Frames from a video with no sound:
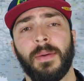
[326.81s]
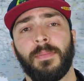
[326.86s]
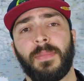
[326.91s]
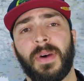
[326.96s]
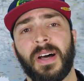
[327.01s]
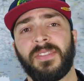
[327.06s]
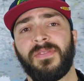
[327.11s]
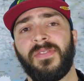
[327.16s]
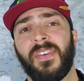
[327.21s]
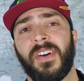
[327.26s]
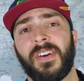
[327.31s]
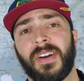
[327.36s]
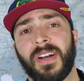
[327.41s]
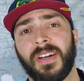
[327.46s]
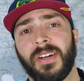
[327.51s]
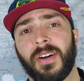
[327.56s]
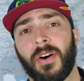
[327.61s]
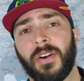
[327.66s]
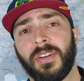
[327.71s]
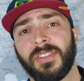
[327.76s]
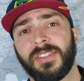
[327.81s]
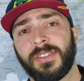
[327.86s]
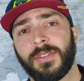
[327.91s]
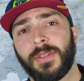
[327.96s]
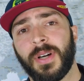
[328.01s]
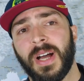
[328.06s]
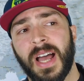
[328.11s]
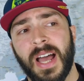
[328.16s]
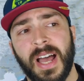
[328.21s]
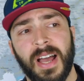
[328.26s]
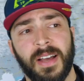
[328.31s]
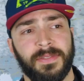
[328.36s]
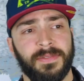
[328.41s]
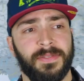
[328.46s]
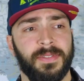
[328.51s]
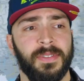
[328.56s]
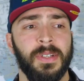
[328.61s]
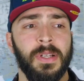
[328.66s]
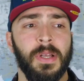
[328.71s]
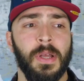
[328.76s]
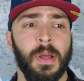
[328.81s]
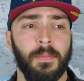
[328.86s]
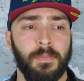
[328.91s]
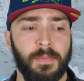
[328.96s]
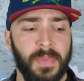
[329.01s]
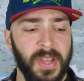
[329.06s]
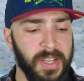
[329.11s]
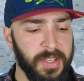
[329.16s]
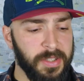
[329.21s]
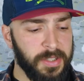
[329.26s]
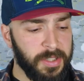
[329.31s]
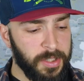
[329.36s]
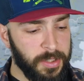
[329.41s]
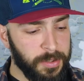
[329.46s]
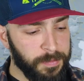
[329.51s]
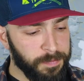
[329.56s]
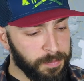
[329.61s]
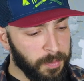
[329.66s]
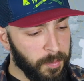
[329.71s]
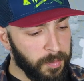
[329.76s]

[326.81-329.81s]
but where I also have bigger